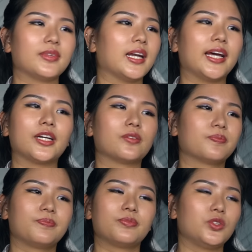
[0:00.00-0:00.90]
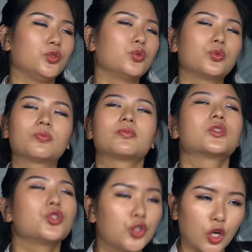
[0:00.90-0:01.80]
like, you,
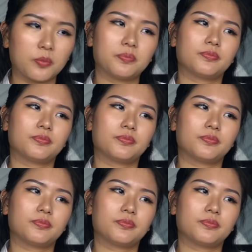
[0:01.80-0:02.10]
good job.